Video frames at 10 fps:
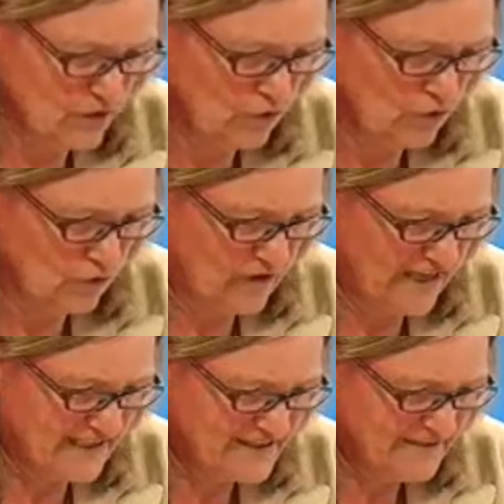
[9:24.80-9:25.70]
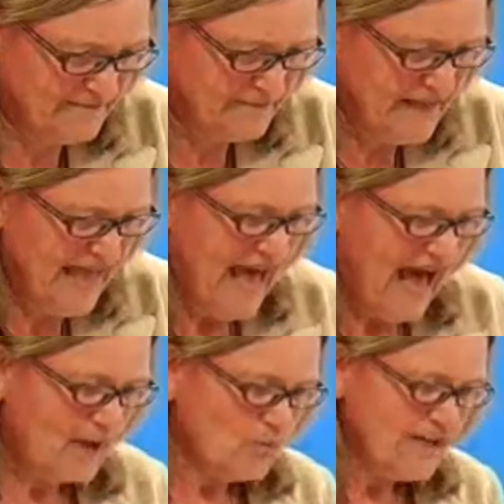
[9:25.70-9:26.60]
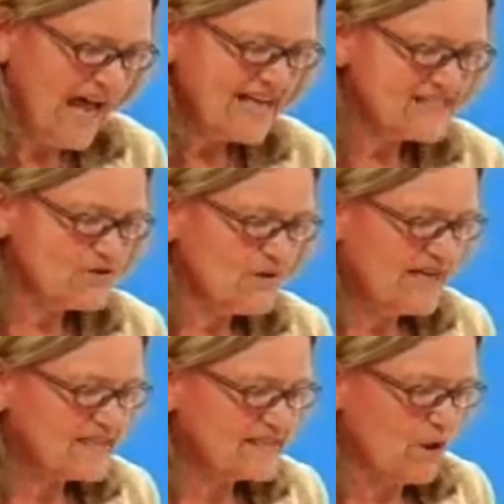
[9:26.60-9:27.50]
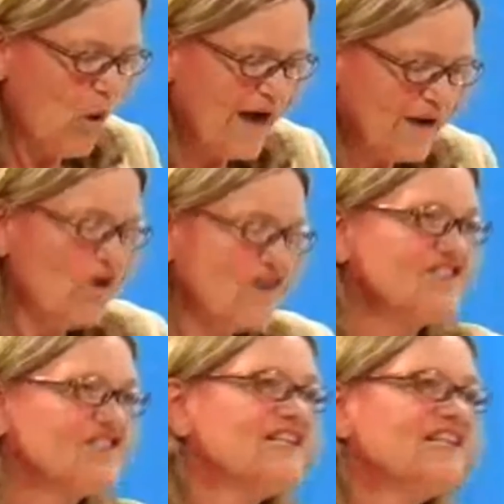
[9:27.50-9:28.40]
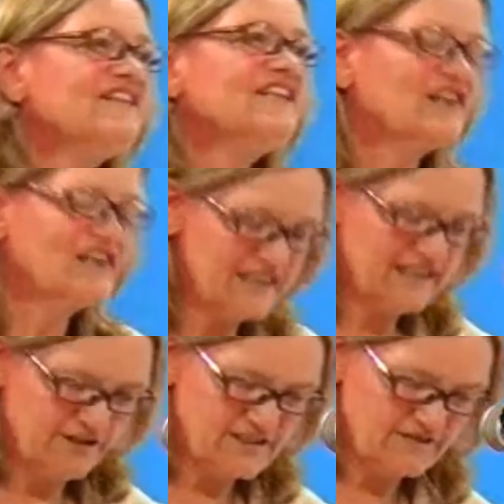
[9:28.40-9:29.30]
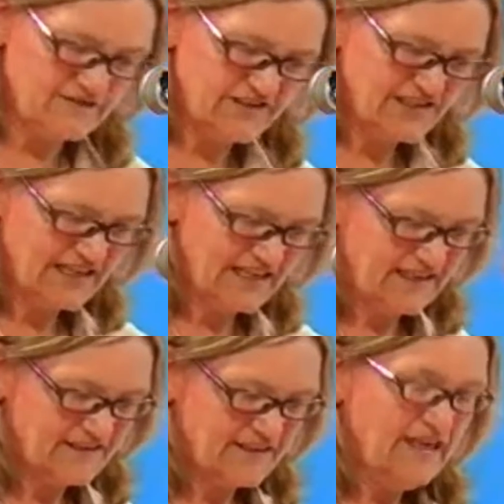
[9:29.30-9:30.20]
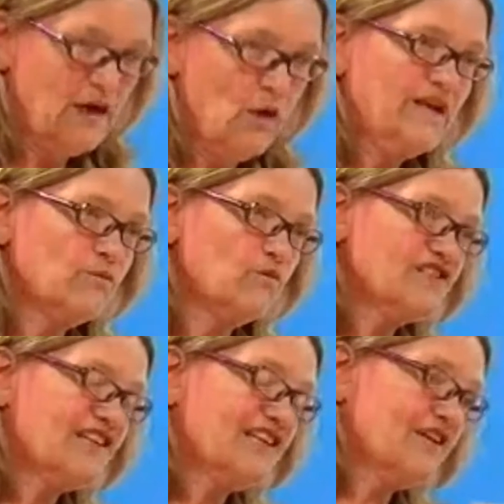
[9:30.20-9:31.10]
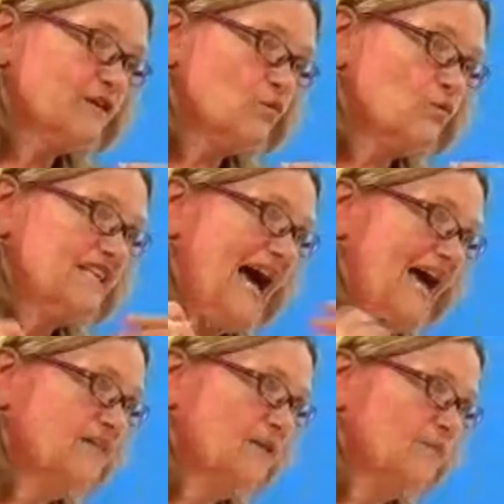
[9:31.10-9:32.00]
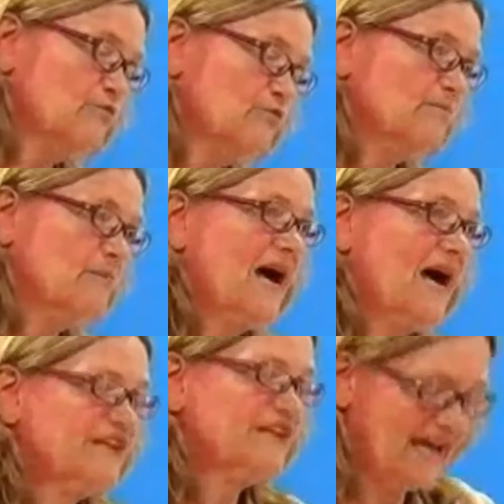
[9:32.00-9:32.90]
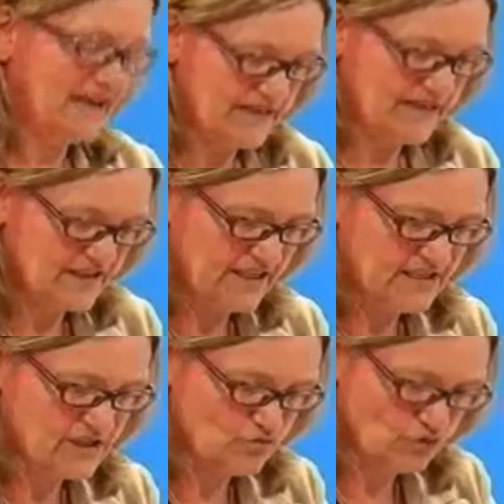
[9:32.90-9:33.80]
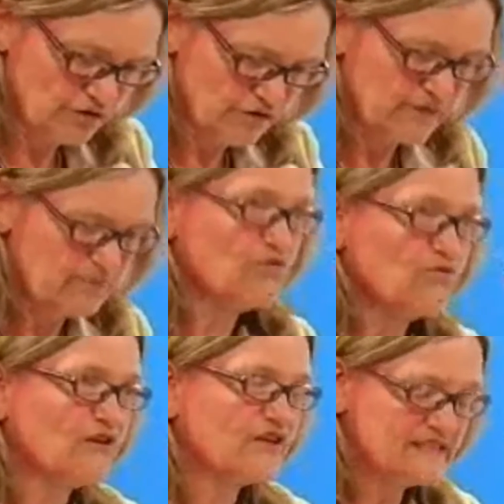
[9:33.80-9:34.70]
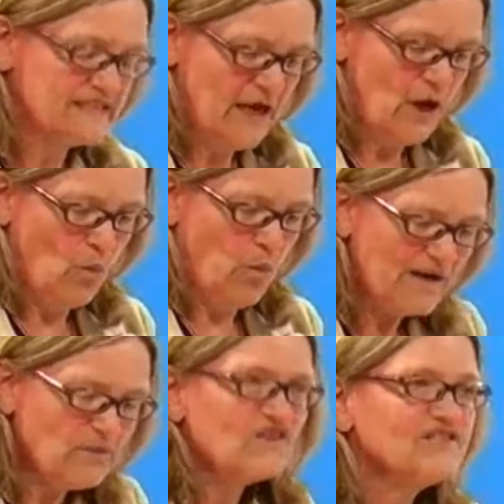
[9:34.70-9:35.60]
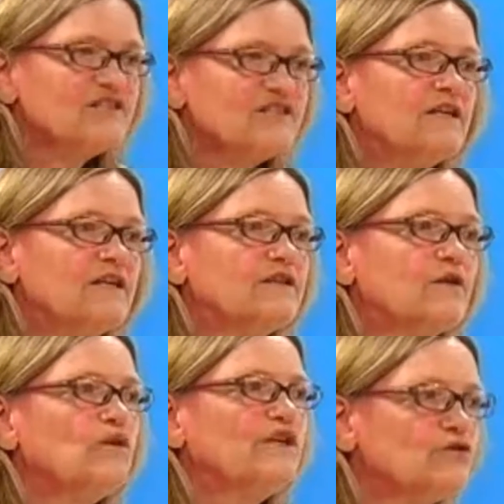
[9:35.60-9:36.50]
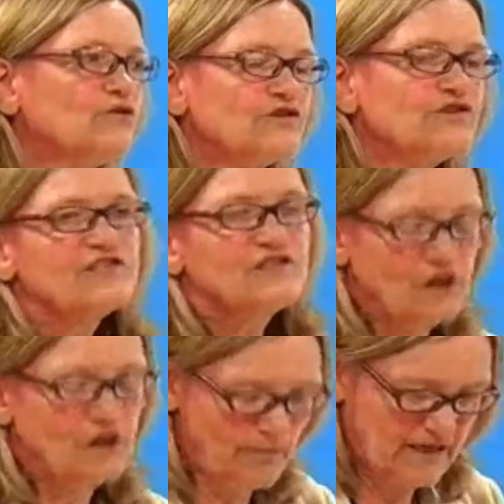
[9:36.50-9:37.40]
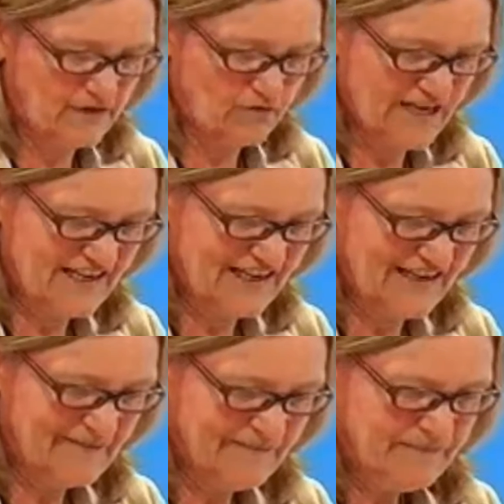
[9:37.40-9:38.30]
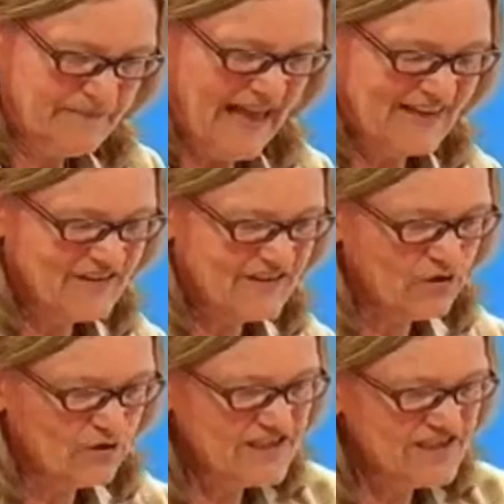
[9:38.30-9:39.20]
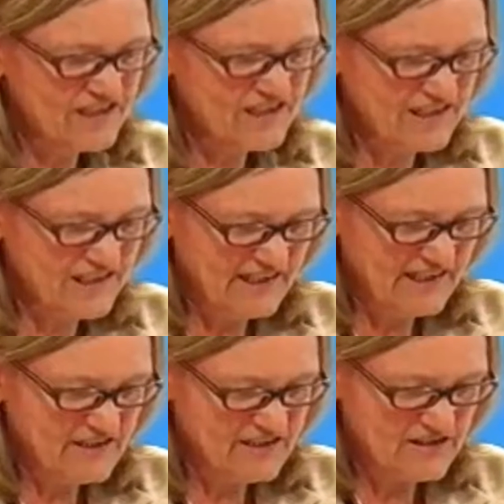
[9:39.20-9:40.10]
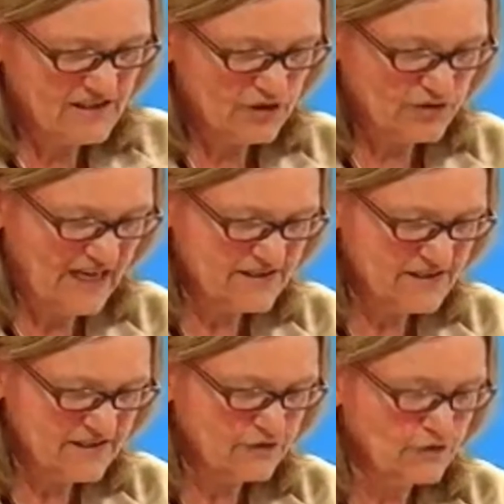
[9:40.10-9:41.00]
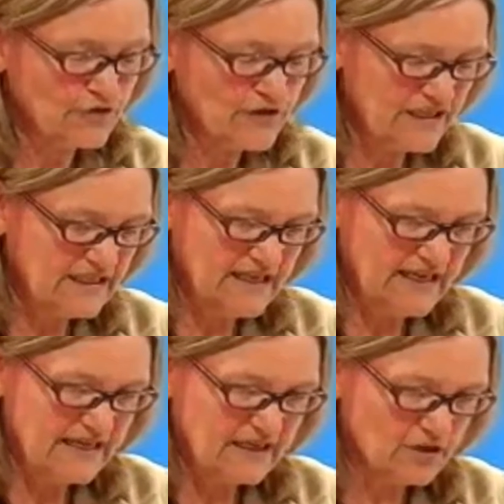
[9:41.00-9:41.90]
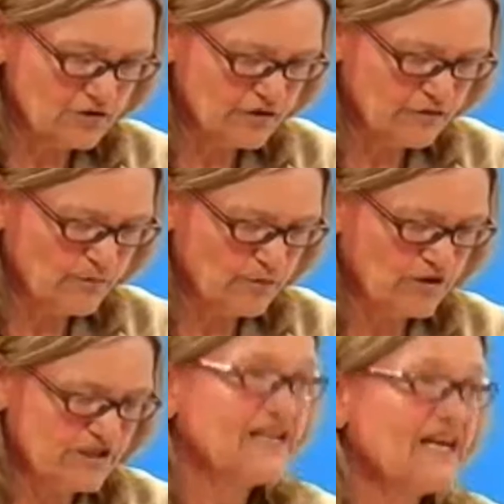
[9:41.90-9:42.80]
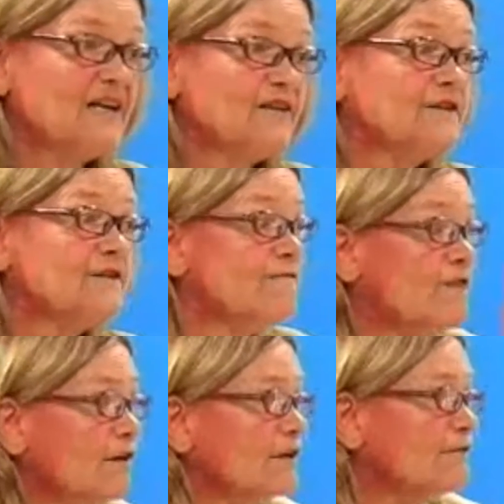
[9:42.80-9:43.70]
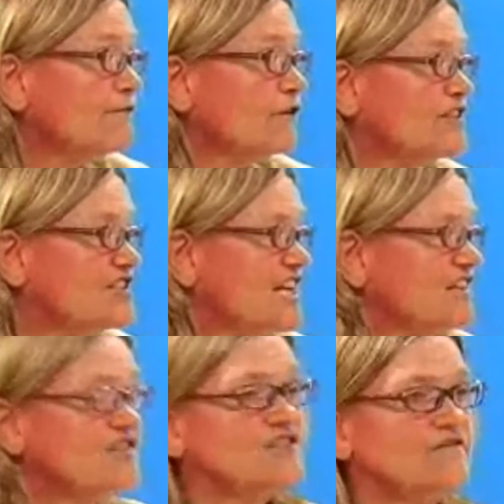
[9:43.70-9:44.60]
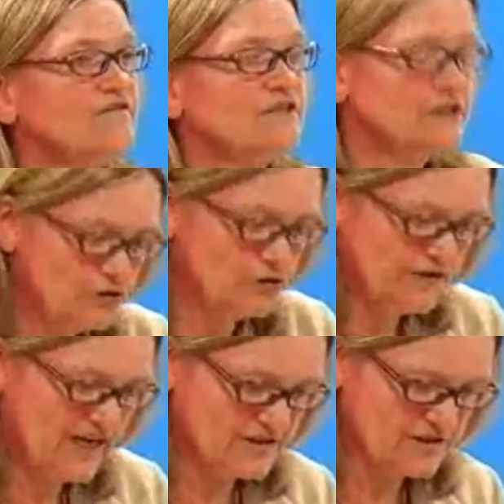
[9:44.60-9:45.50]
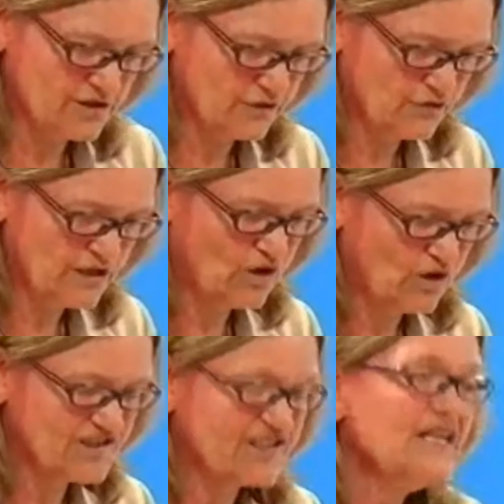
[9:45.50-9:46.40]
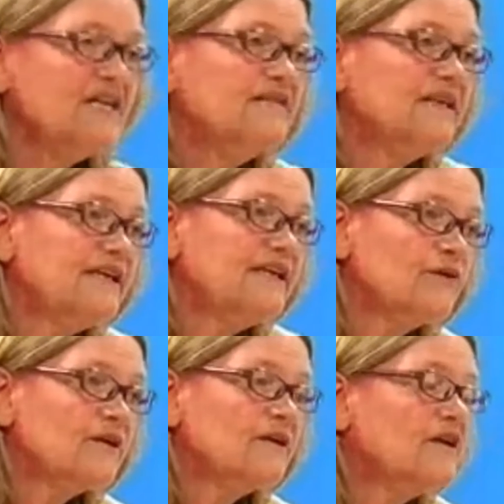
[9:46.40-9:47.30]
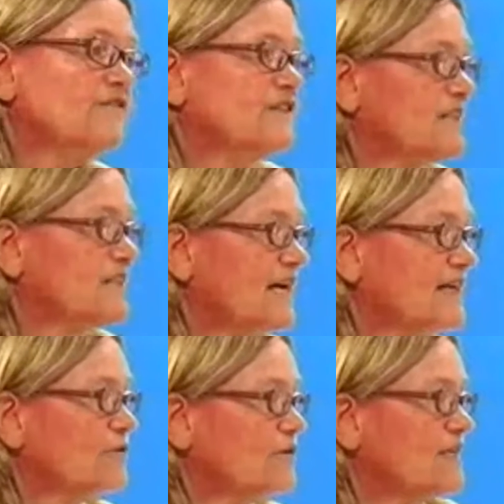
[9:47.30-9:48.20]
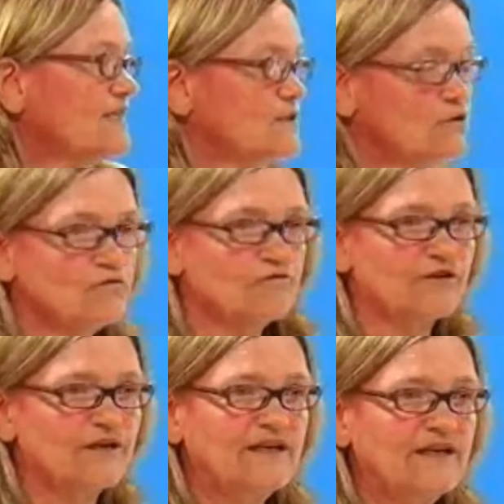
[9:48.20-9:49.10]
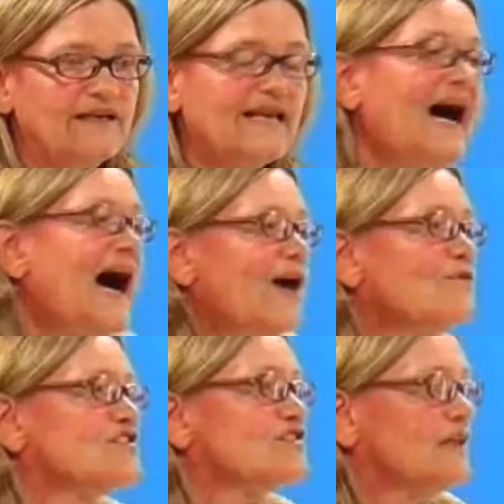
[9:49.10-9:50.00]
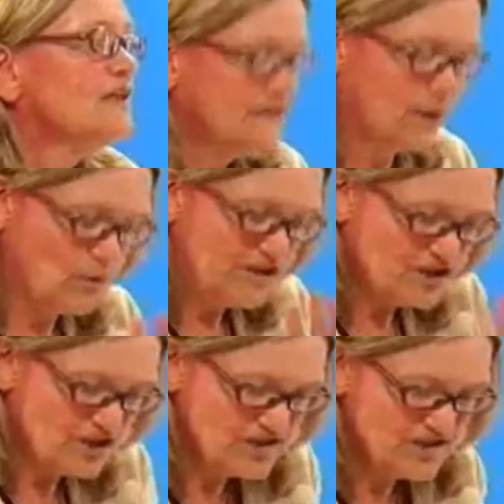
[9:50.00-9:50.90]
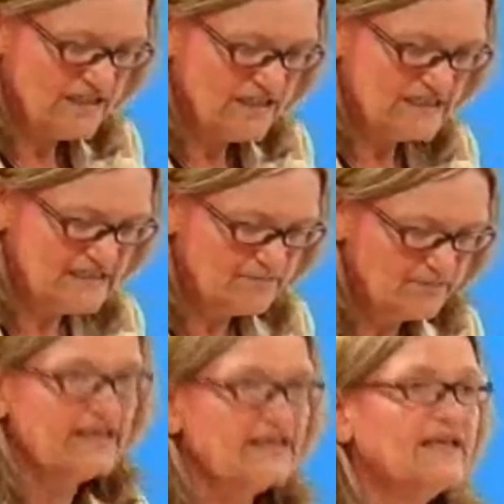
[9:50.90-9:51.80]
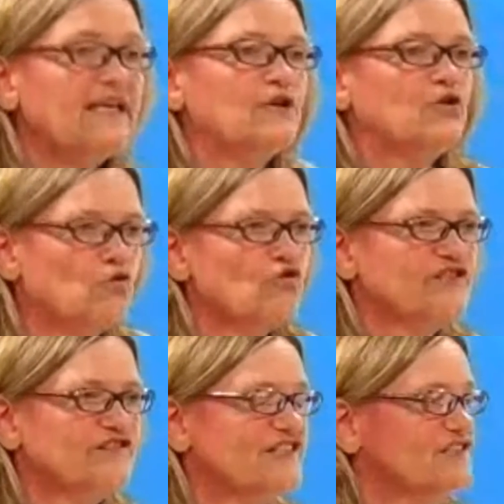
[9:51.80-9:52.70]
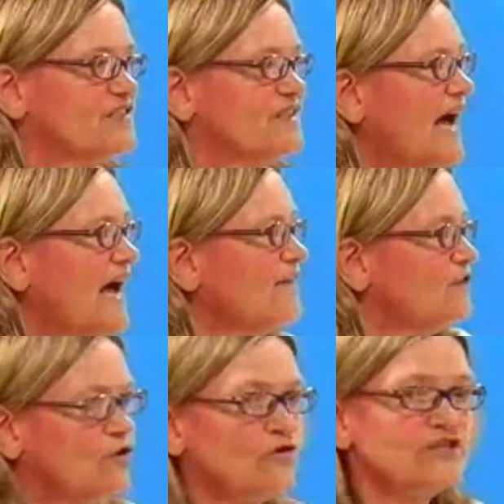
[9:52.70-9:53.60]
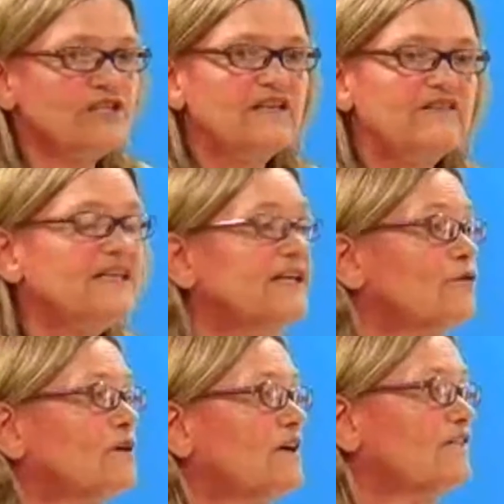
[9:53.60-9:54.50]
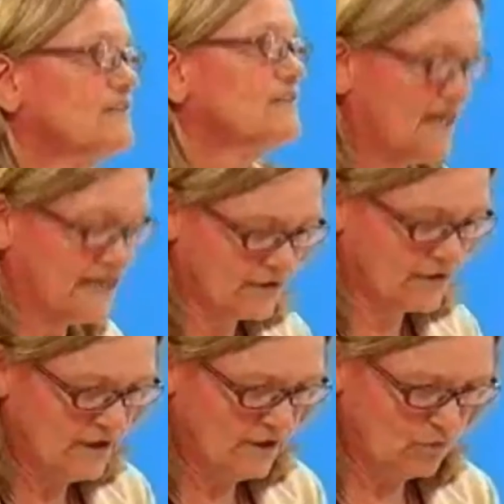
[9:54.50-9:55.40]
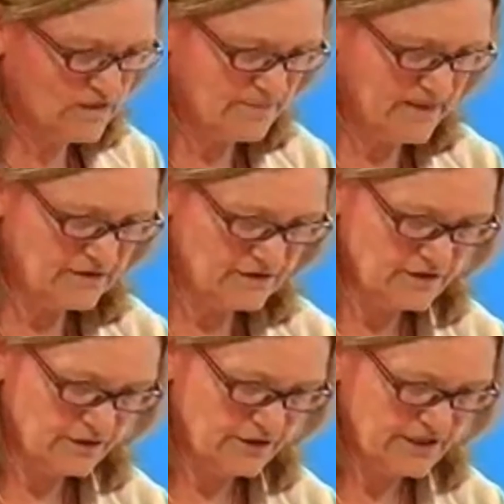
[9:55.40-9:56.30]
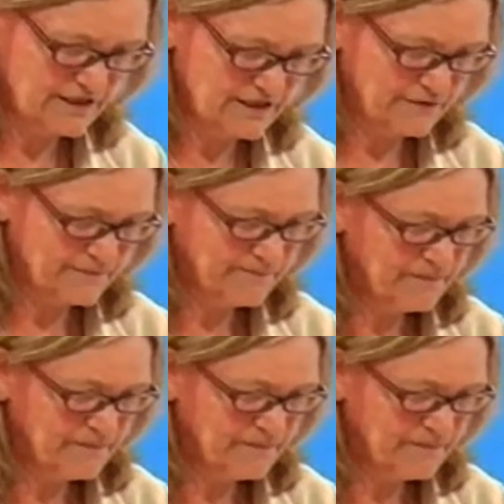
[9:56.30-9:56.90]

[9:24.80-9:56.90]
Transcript: all right. And one has to ask, why was it in the early years of this decade, when it was clear that we'd had the boom and we had made extraordinary progress, why was it that we couldn't stop and rein in? And the OECD, in its 2003 country report on Ireland, the very first sentence of it, 2003, was, "The era of the tiger is over." Now, how is it that we just simply ignored this and thought the era of the tiger was about to continue?